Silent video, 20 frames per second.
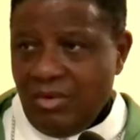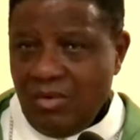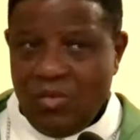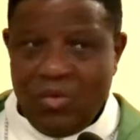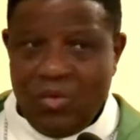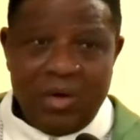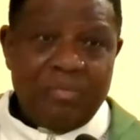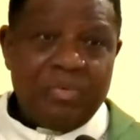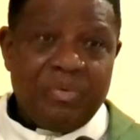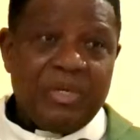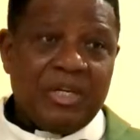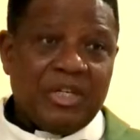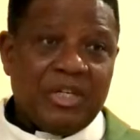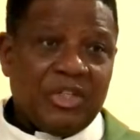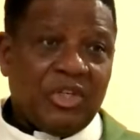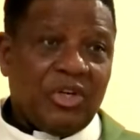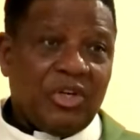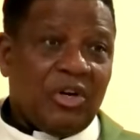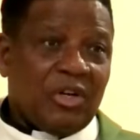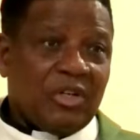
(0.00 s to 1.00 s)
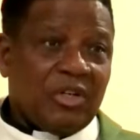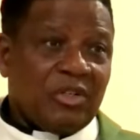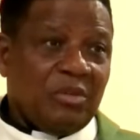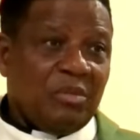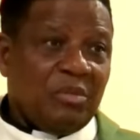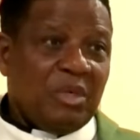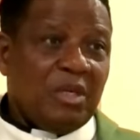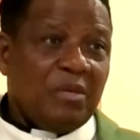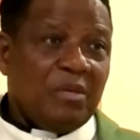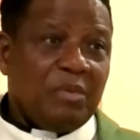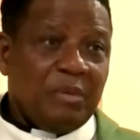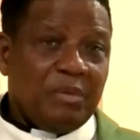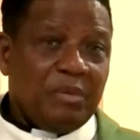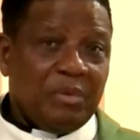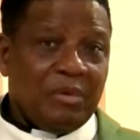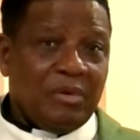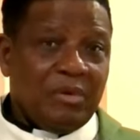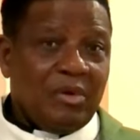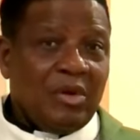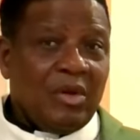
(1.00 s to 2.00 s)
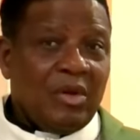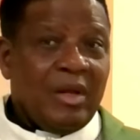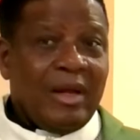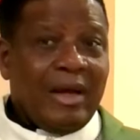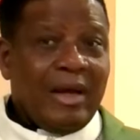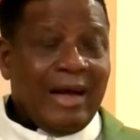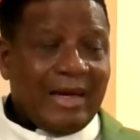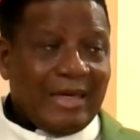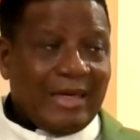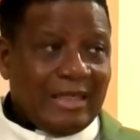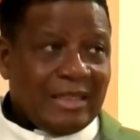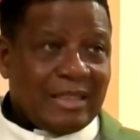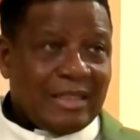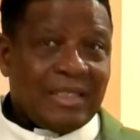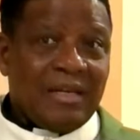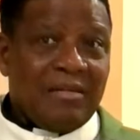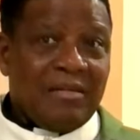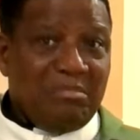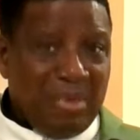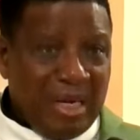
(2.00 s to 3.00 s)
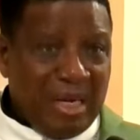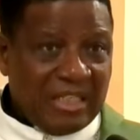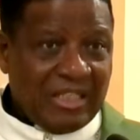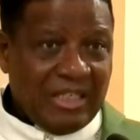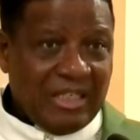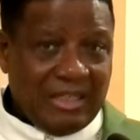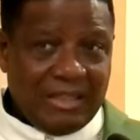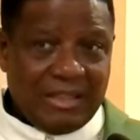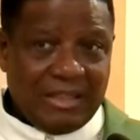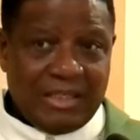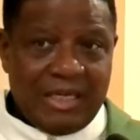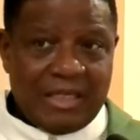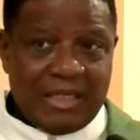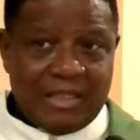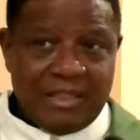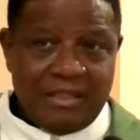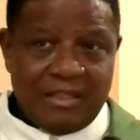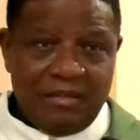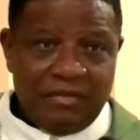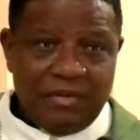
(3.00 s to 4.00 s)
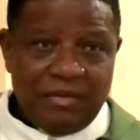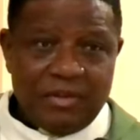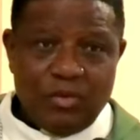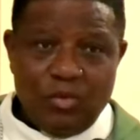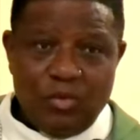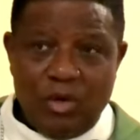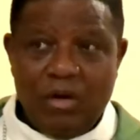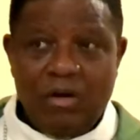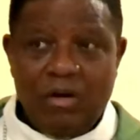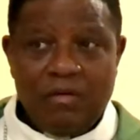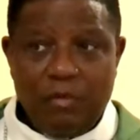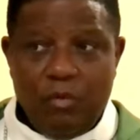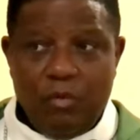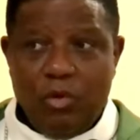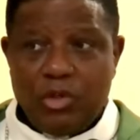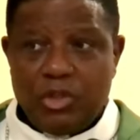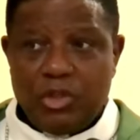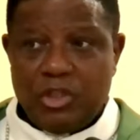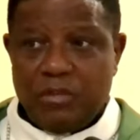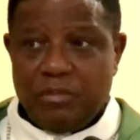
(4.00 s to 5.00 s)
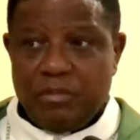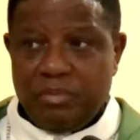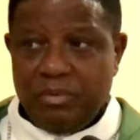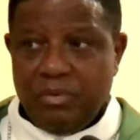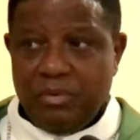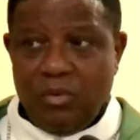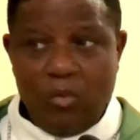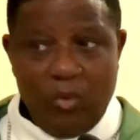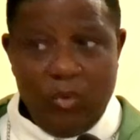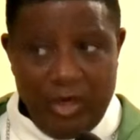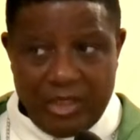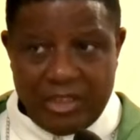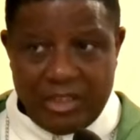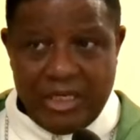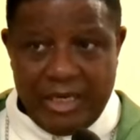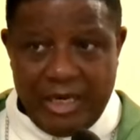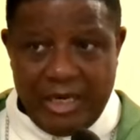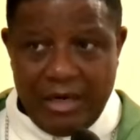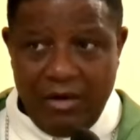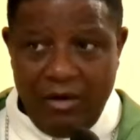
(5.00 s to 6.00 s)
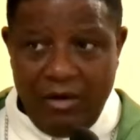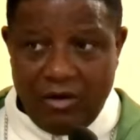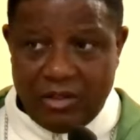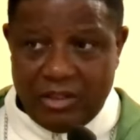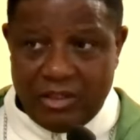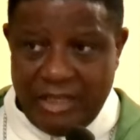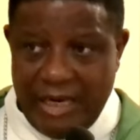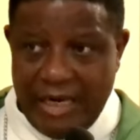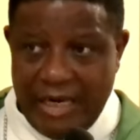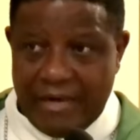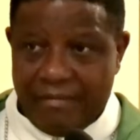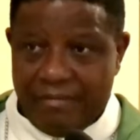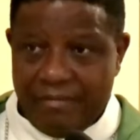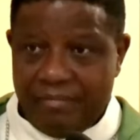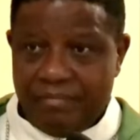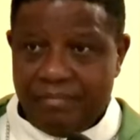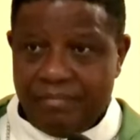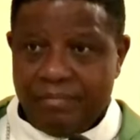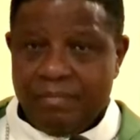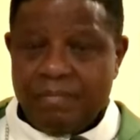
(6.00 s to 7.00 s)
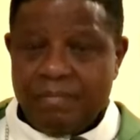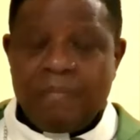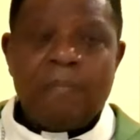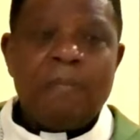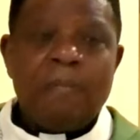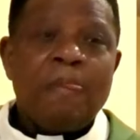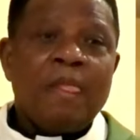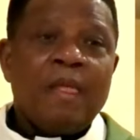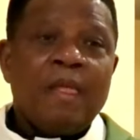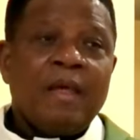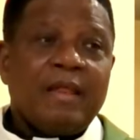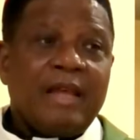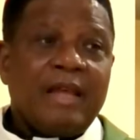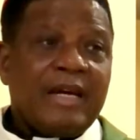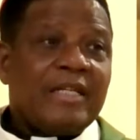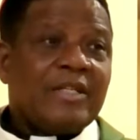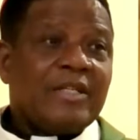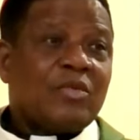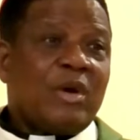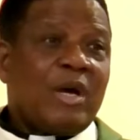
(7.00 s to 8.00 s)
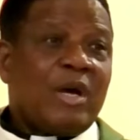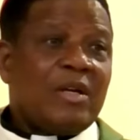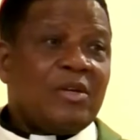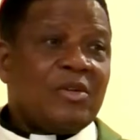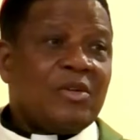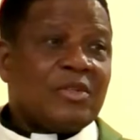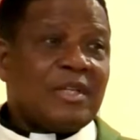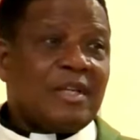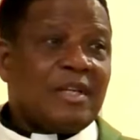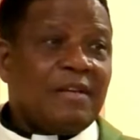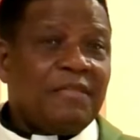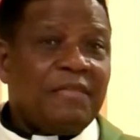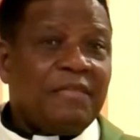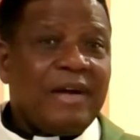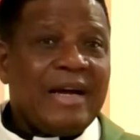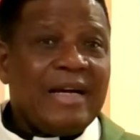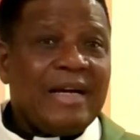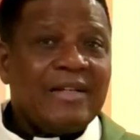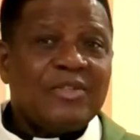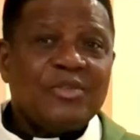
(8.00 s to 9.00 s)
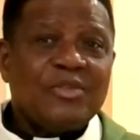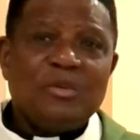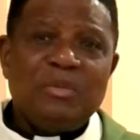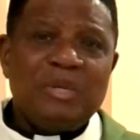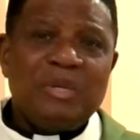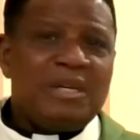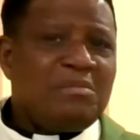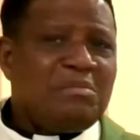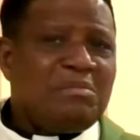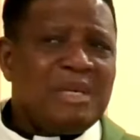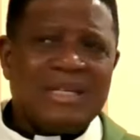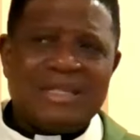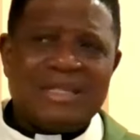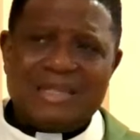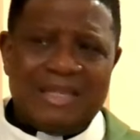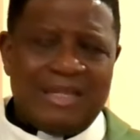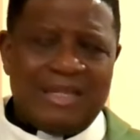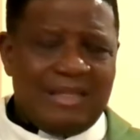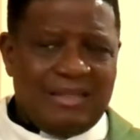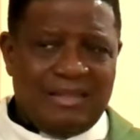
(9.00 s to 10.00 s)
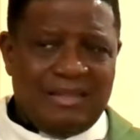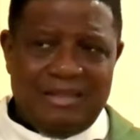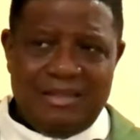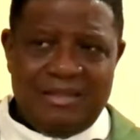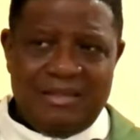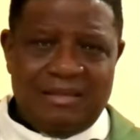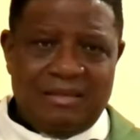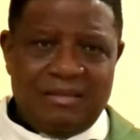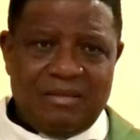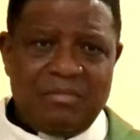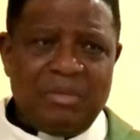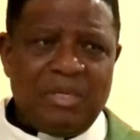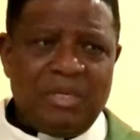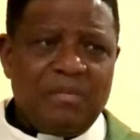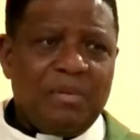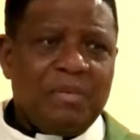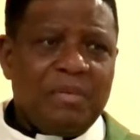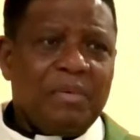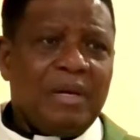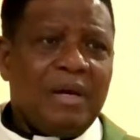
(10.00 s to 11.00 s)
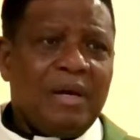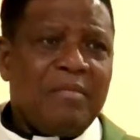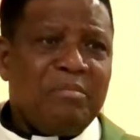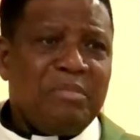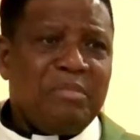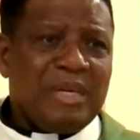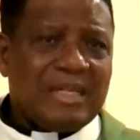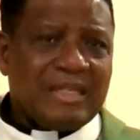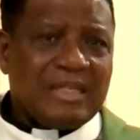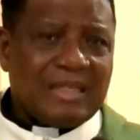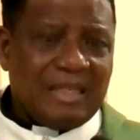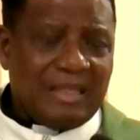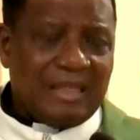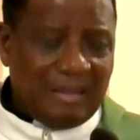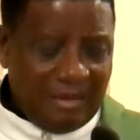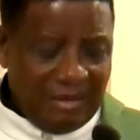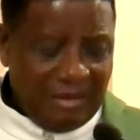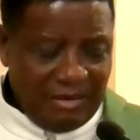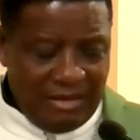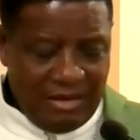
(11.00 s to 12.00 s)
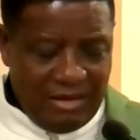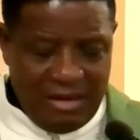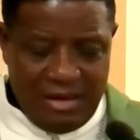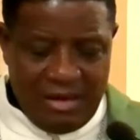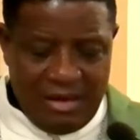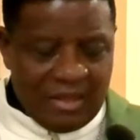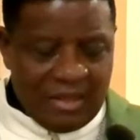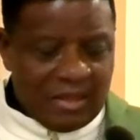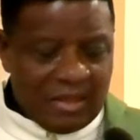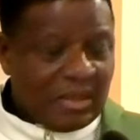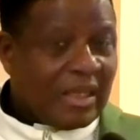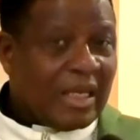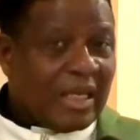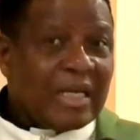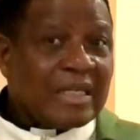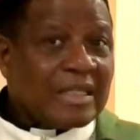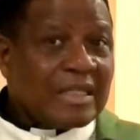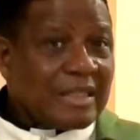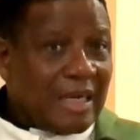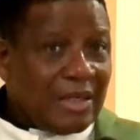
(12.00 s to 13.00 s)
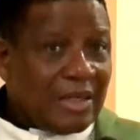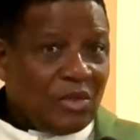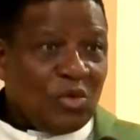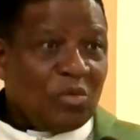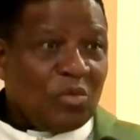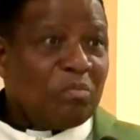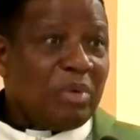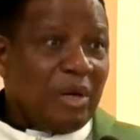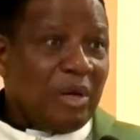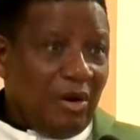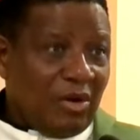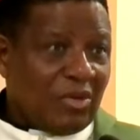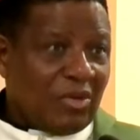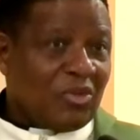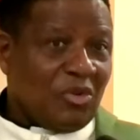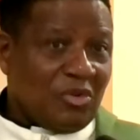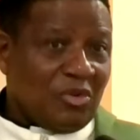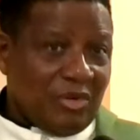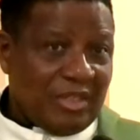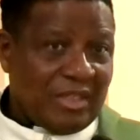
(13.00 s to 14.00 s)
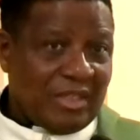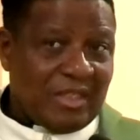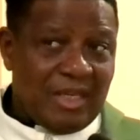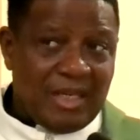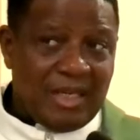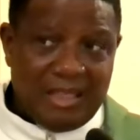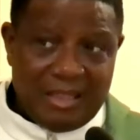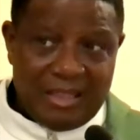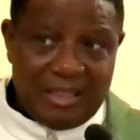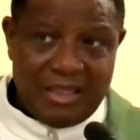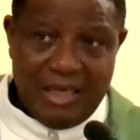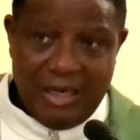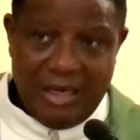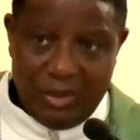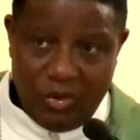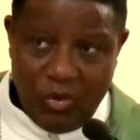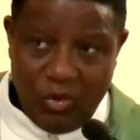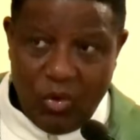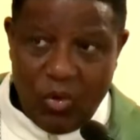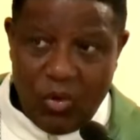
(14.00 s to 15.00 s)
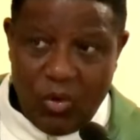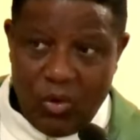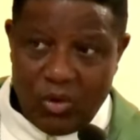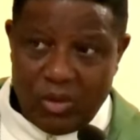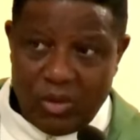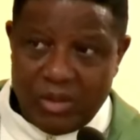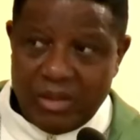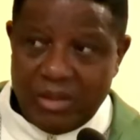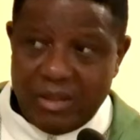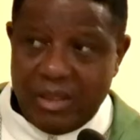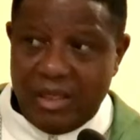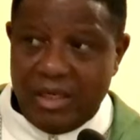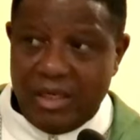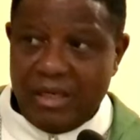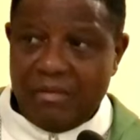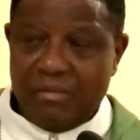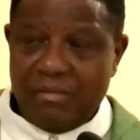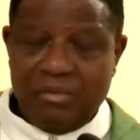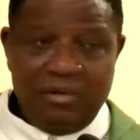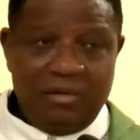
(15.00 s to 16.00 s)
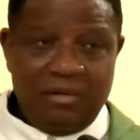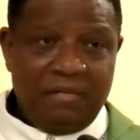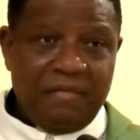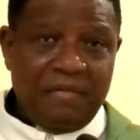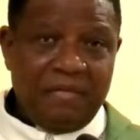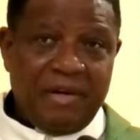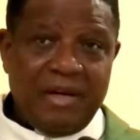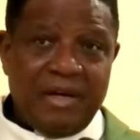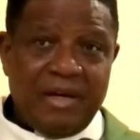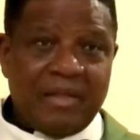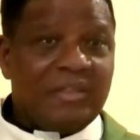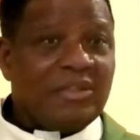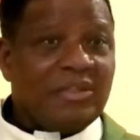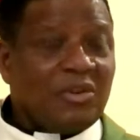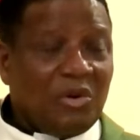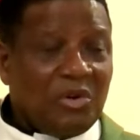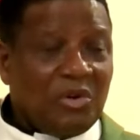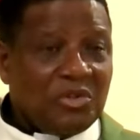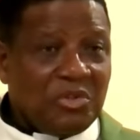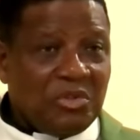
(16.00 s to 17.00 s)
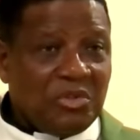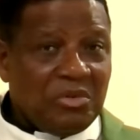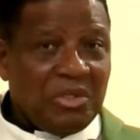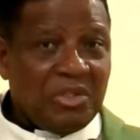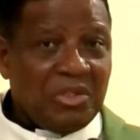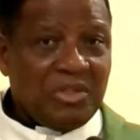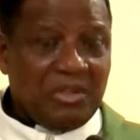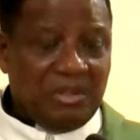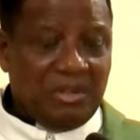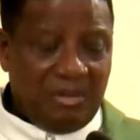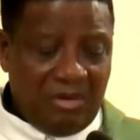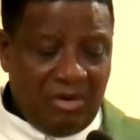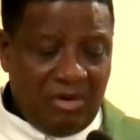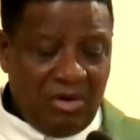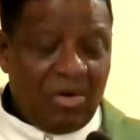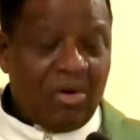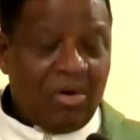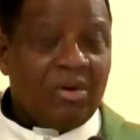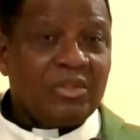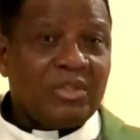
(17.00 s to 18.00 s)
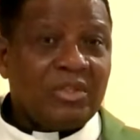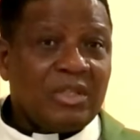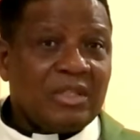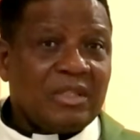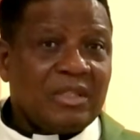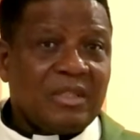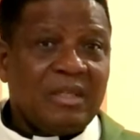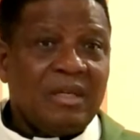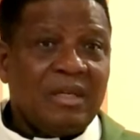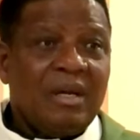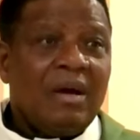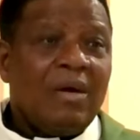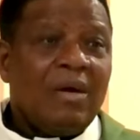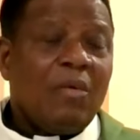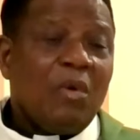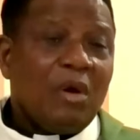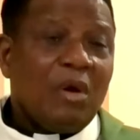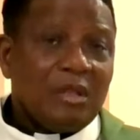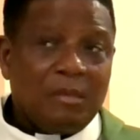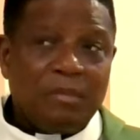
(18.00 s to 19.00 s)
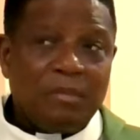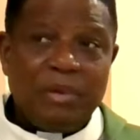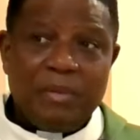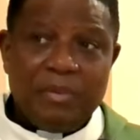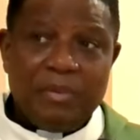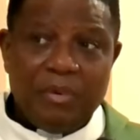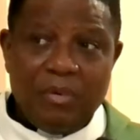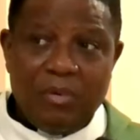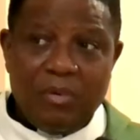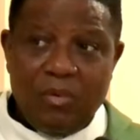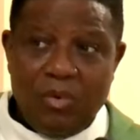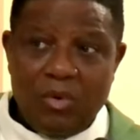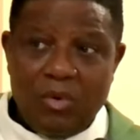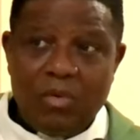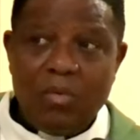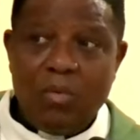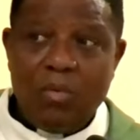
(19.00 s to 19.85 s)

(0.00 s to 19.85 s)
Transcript: will be a shock to many people, and its emergence as a different way of worship will take a long time. That is why you still find so many mixings. So many people are mixing things that don't belong to Christianity at all in the name of inculturation or just what the people would